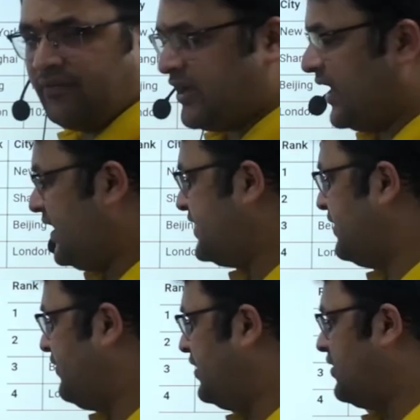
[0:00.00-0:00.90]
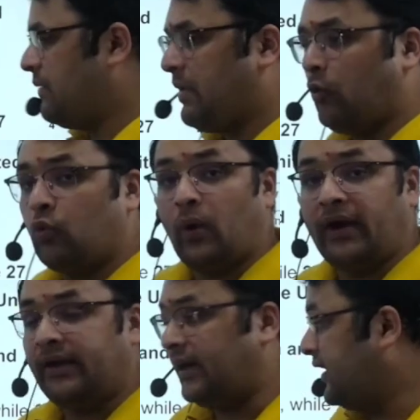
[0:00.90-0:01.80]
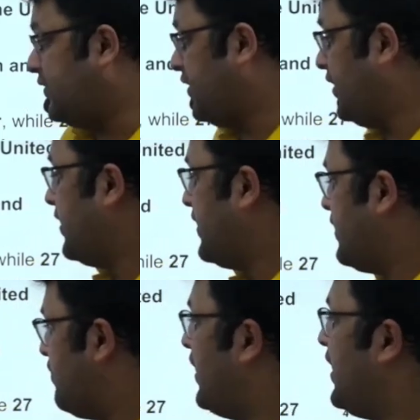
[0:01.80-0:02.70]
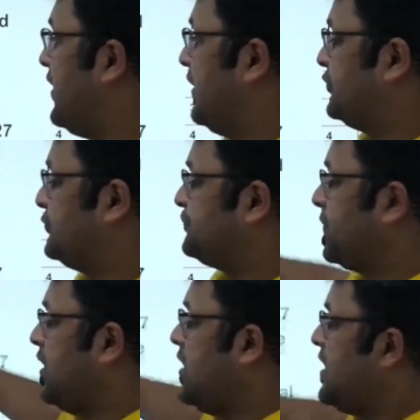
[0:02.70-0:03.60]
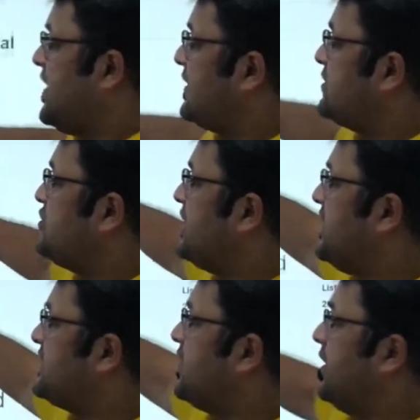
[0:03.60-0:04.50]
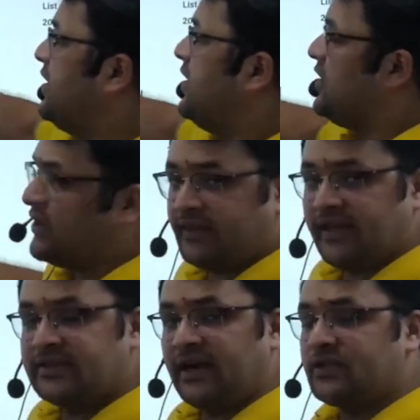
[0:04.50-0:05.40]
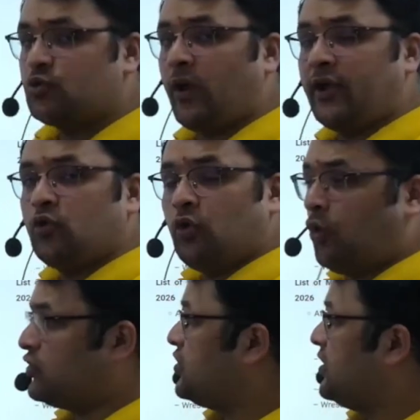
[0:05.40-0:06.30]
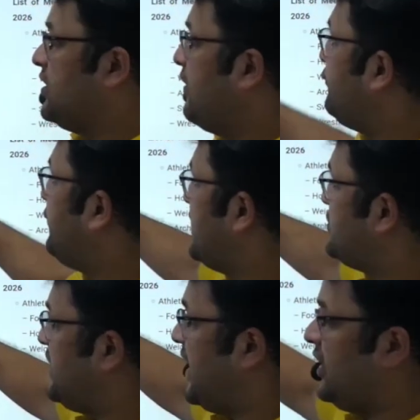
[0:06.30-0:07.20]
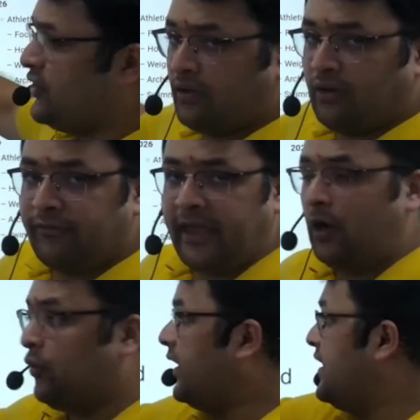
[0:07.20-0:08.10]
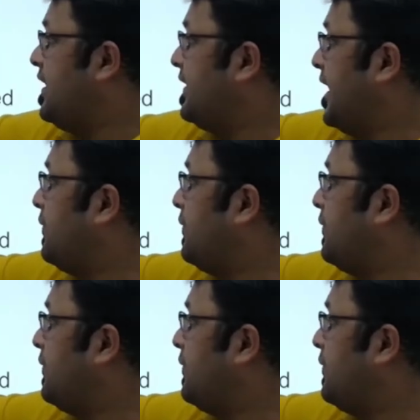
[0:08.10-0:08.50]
China is having about 133 billionaires. Next, Chhattisgarh. Chhattisgarh is going to host the first edition of Khelo India Tribal